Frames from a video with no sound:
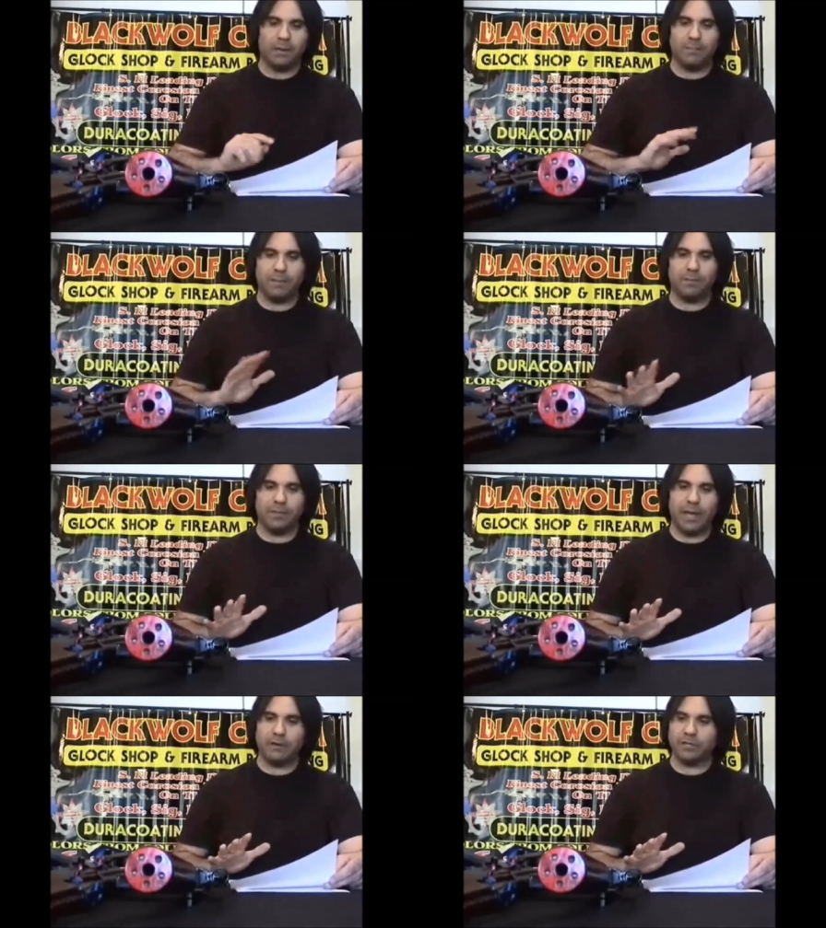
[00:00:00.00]
And
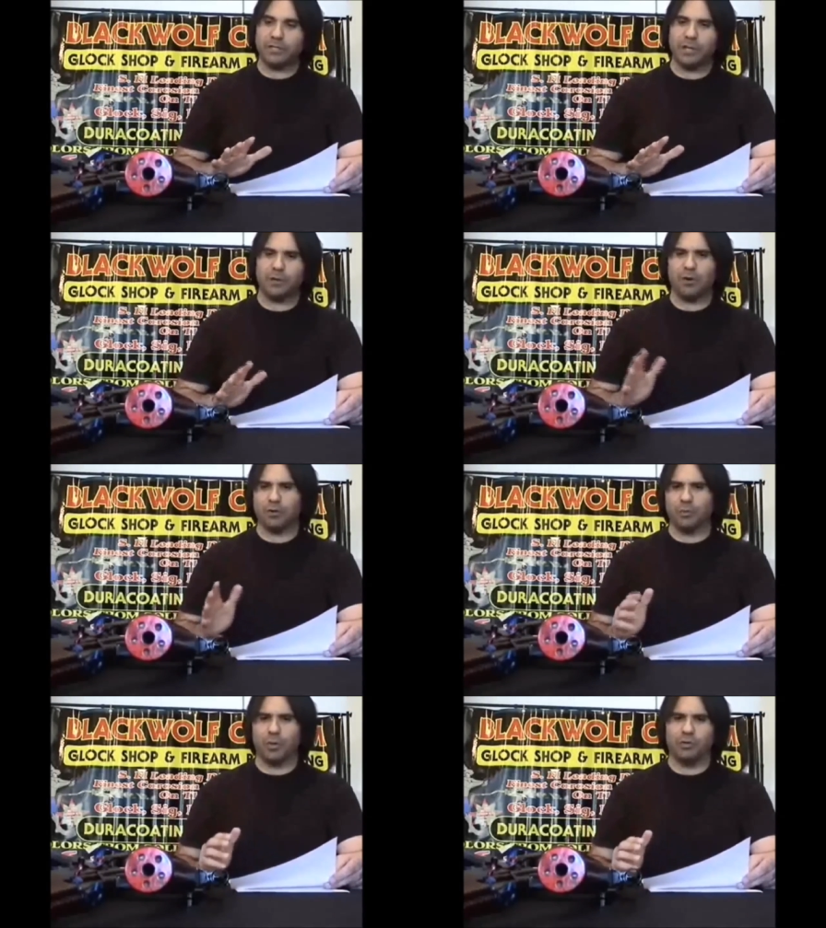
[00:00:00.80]
people now are saying, oh,
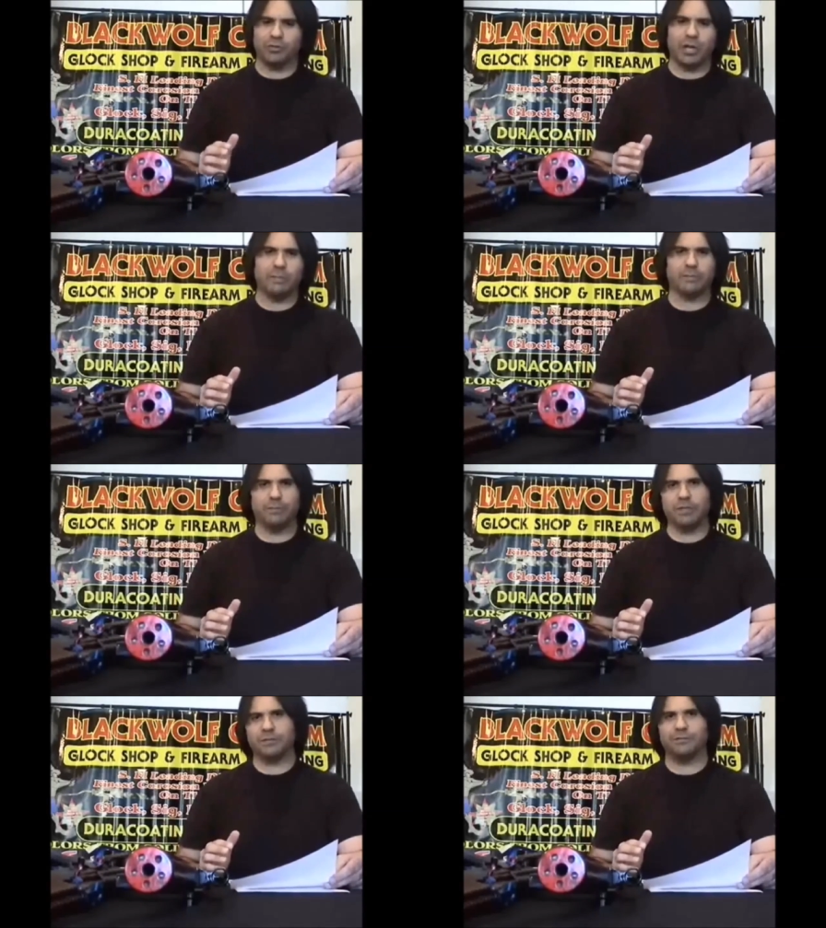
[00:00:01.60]
your weld job's a
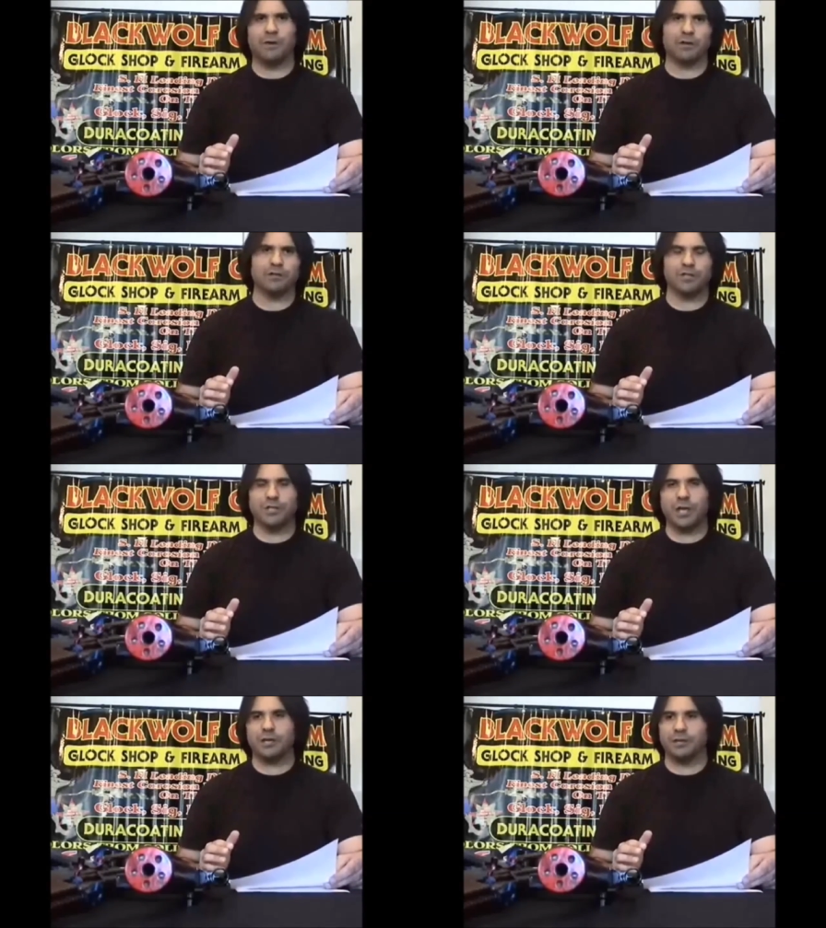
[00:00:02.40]
piece of fucking
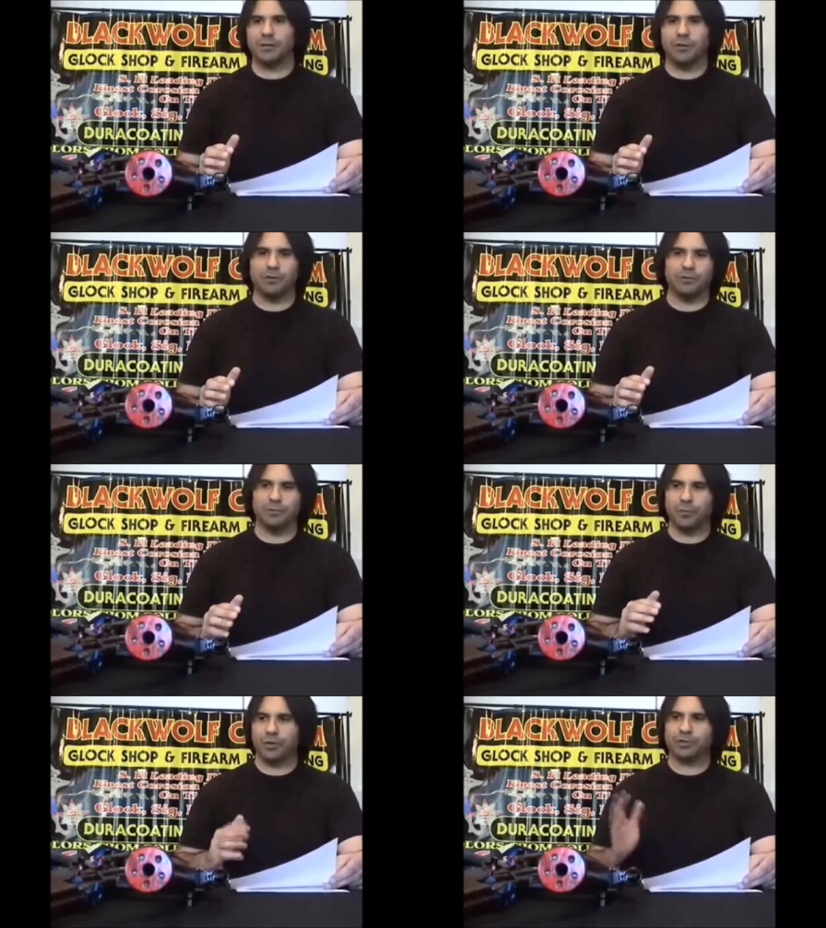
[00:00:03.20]
shit, you know,
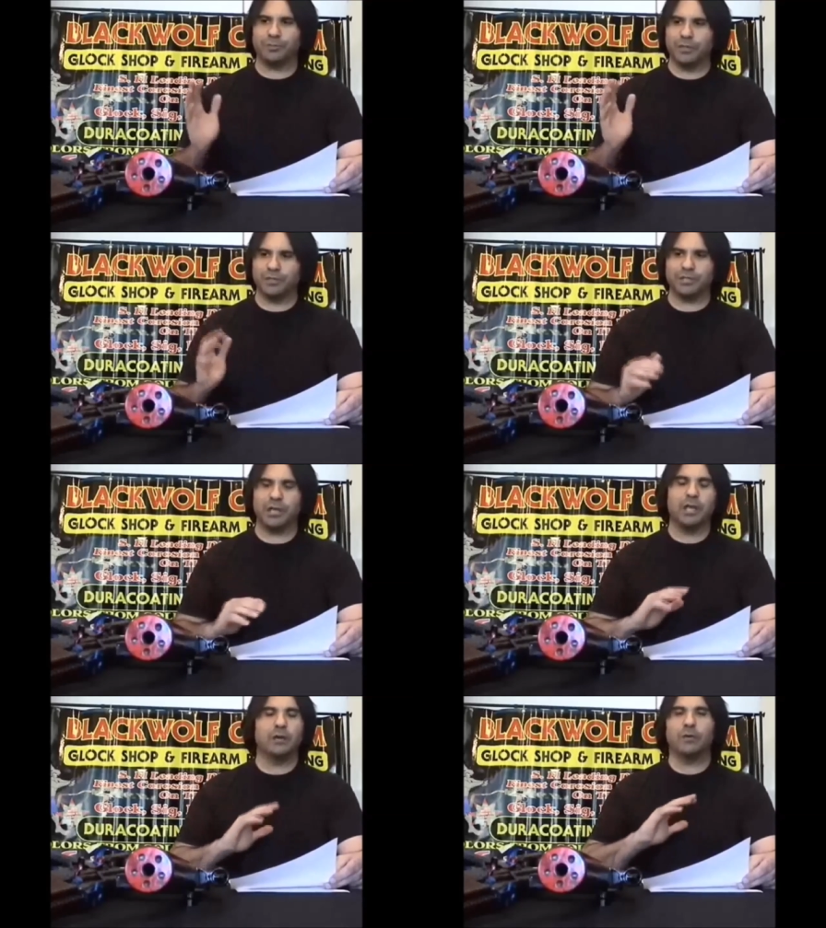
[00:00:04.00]
your work's a piece of
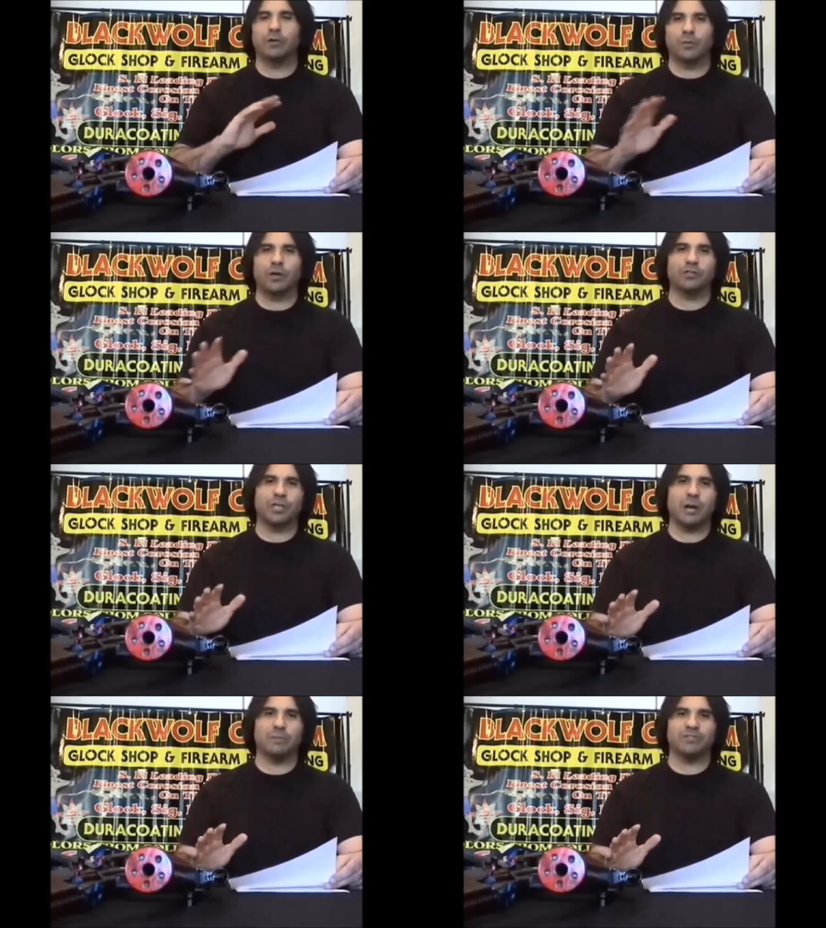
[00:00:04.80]
shit. Well, the
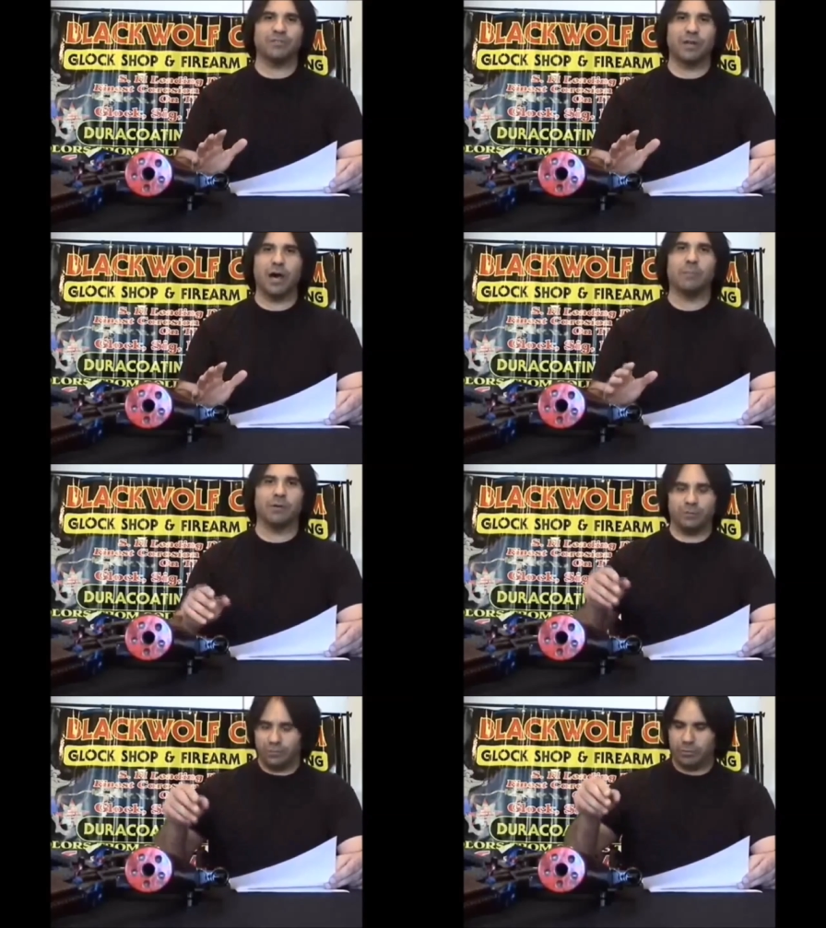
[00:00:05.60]
weld job was
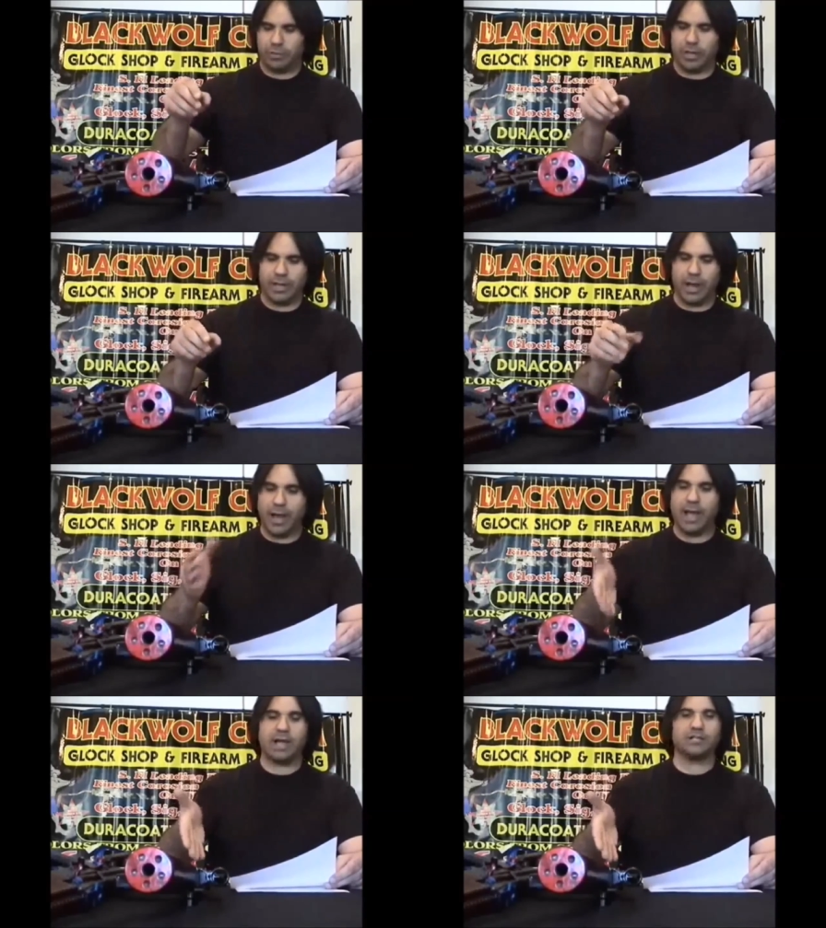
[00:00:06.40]
phenomenal, okay?
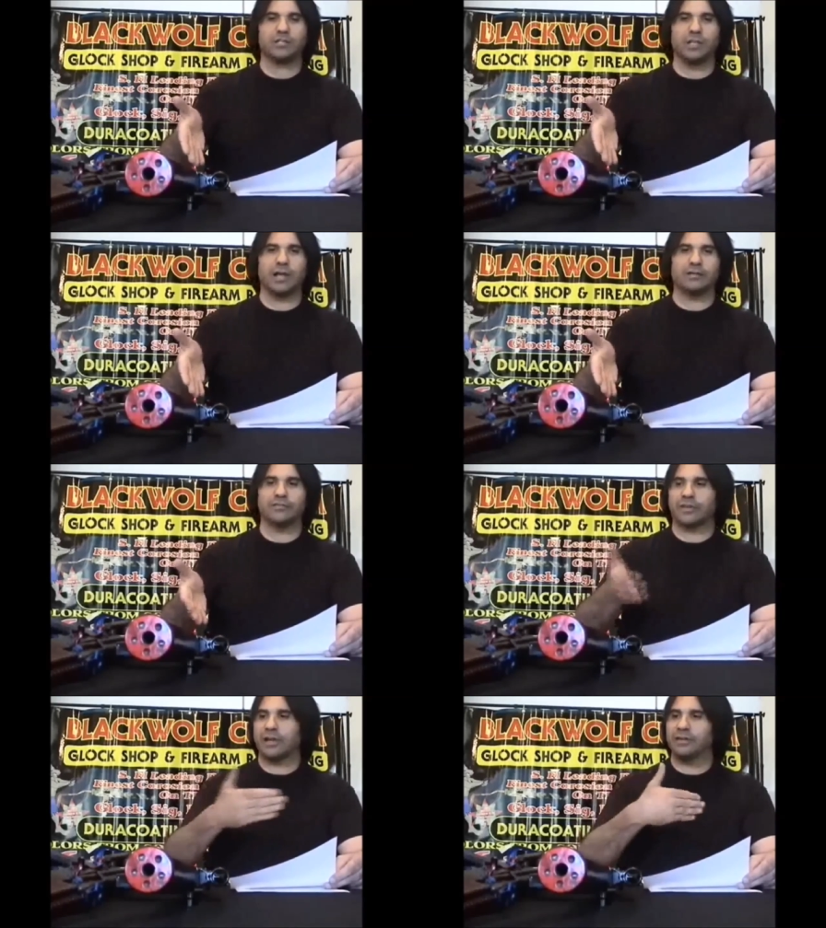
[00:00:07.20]
I actually like
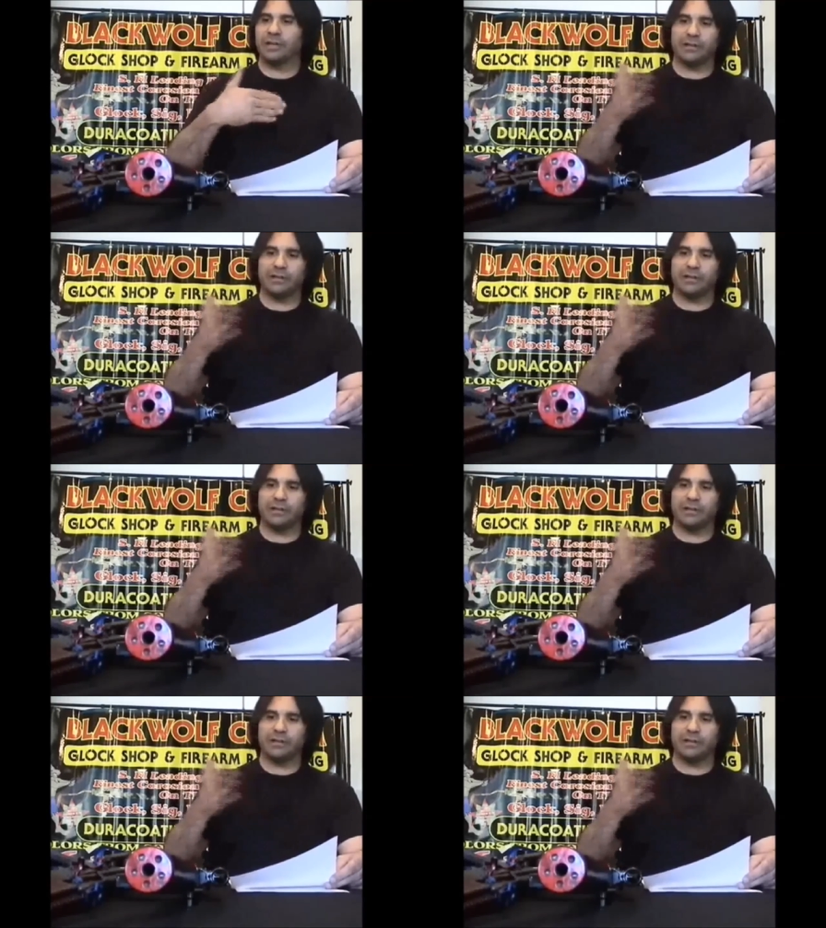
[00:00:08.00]
this guy.